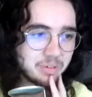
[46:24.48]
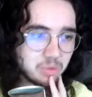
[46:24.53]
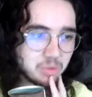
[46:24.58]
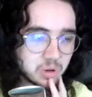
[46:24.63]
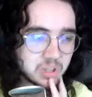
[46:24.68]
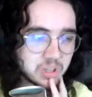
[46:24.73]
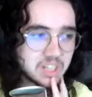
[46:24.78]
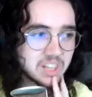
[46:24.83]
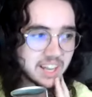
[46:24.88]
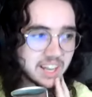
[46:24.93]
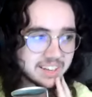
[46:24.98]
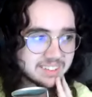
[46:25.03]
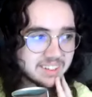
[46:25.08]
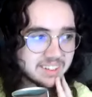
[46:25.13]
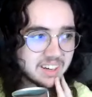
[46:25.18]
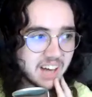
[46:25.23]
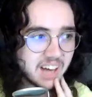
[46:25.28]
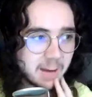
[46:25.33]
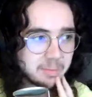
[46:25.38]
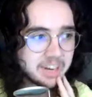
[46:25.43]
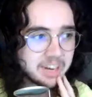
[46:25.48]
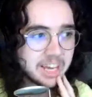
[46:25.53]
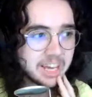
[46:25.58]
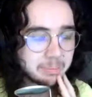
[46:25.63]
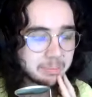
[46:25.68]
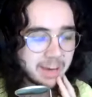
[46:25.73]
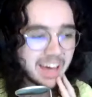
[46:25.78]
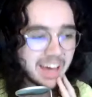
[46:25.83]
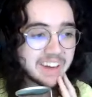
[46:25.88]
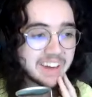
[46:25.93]
really likes to
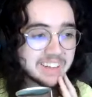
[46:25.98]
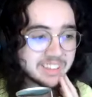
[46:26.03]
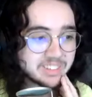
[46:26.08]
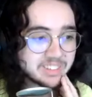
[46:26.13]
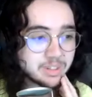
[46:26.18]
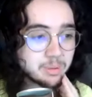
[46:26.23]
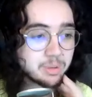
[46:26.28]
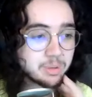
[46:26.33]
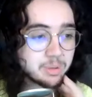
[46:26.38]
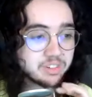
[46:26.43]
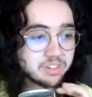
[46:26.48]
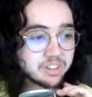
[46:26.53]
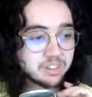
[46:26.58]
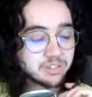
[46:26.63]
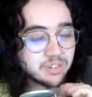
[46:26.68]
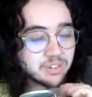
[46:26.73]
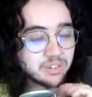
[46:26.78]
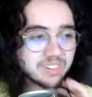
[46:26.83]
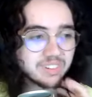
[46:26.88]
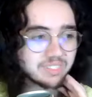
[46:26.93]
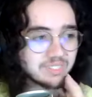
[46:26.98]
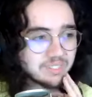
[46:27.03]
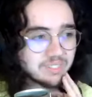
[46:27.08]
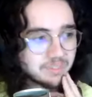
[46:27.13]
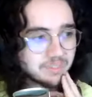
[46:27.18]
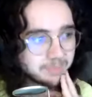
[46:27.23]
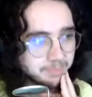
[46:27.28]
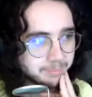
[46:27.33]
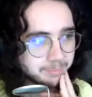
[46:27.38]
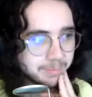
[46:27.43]
nominate bad disney movies for
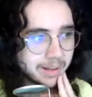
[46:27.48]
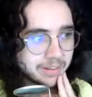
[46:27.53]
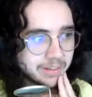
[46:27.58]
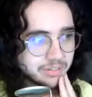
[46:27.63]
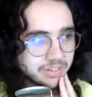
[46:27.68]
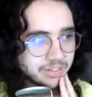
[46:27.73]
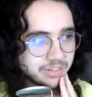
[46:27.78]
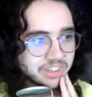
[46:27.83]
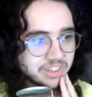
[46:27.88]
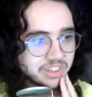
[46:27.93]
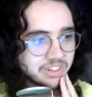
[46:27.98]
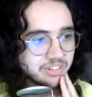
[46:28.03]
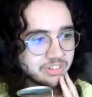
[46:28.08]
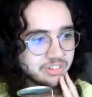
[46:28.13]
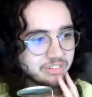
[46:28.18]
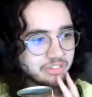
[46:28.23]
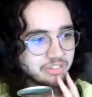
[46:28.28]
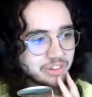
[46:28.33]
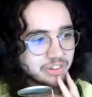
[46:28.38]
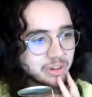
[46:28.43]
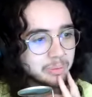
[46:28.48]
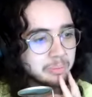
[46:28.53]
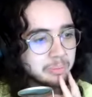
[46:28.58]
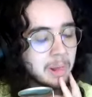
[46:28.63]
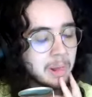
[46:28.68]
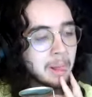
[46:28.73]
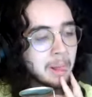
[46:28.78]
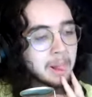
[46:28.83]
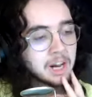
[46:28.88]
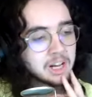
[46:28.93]
best feature film
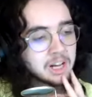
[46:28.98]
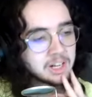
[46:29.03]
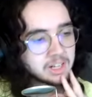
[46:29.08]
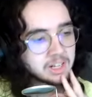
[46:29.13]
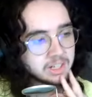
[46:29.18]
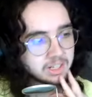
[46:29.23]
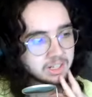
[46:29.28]
hey